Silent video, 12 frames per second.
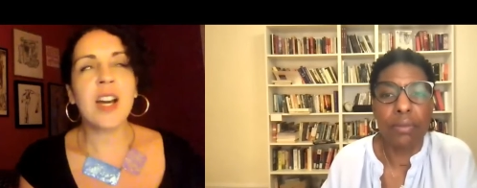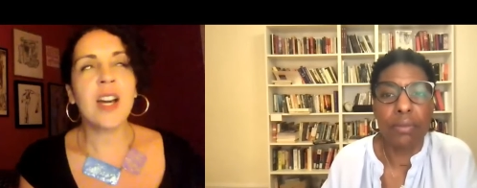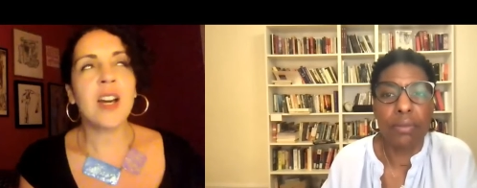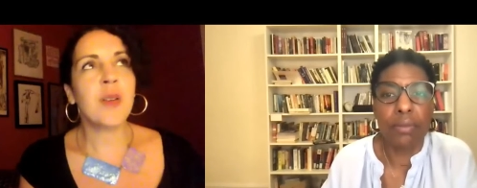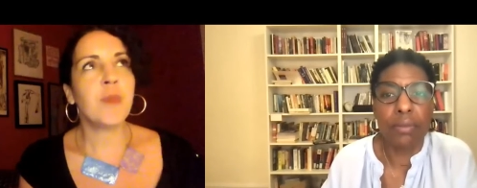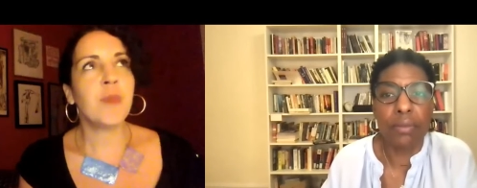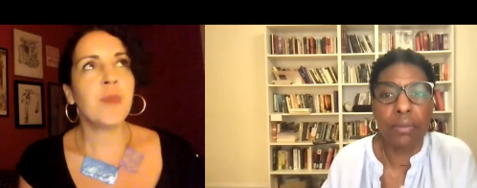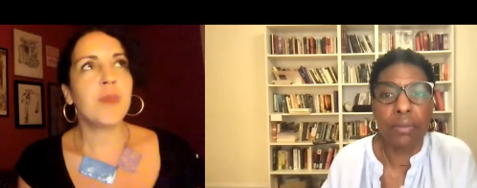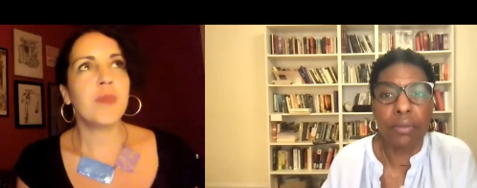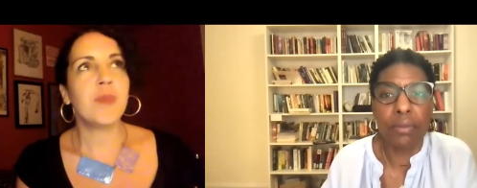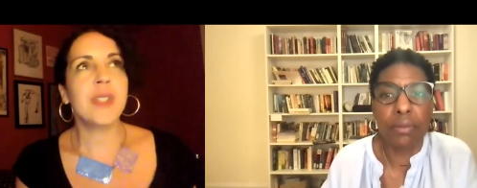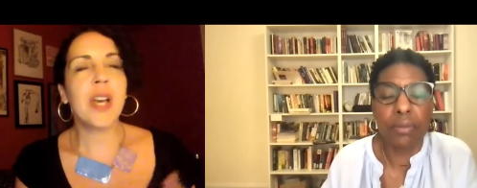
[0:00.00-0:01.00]
Speaker 1: um,
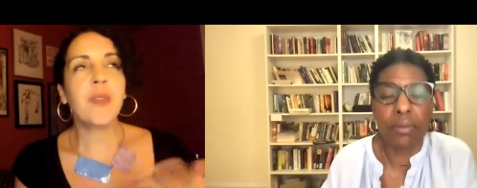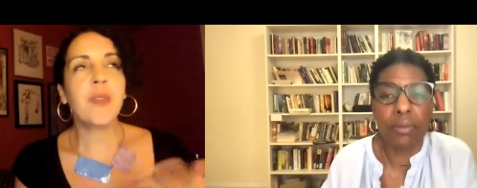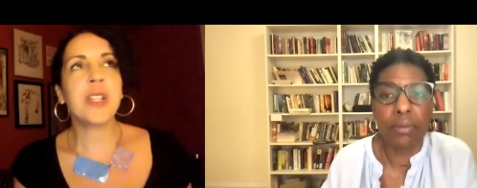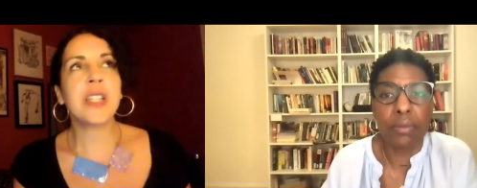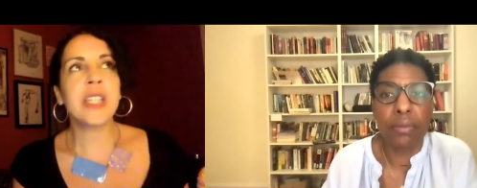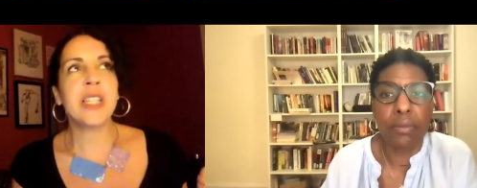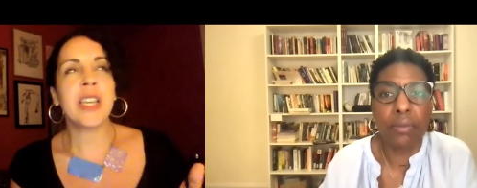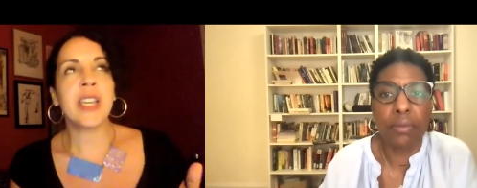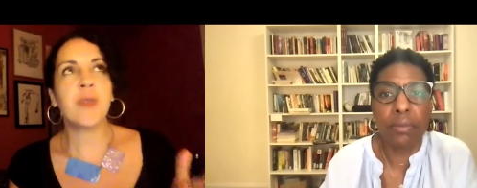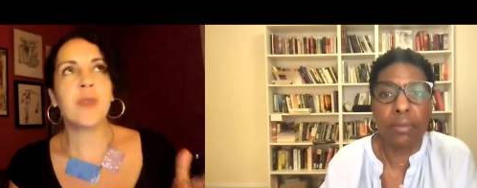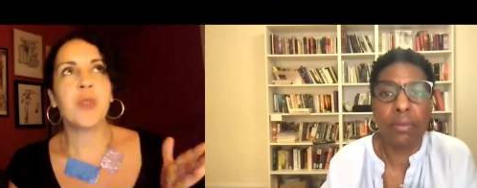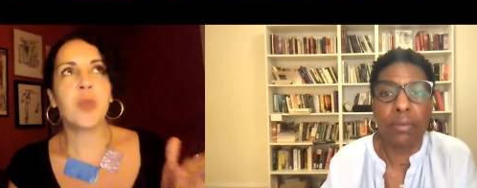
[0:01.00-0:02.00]
definitely like
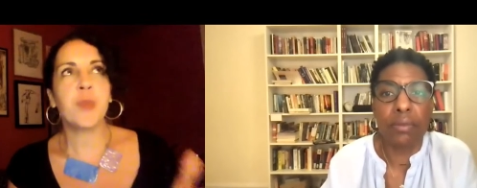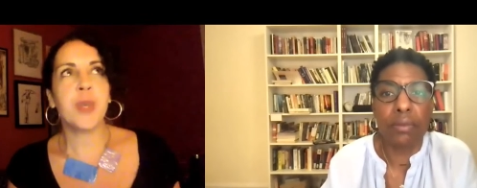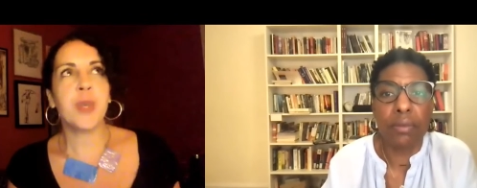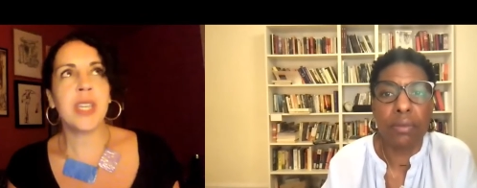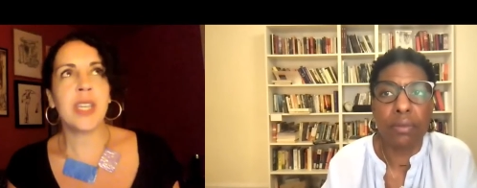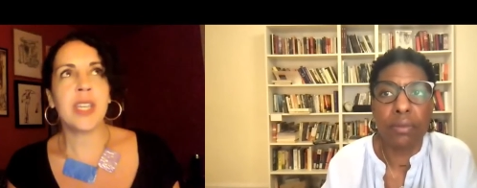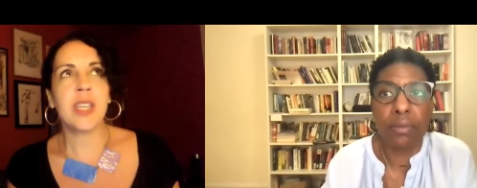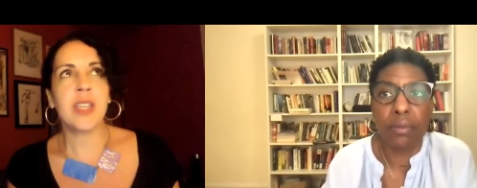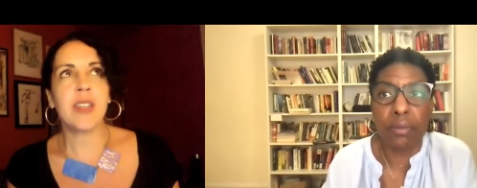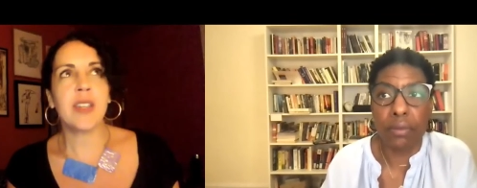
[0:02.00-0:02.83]
for me,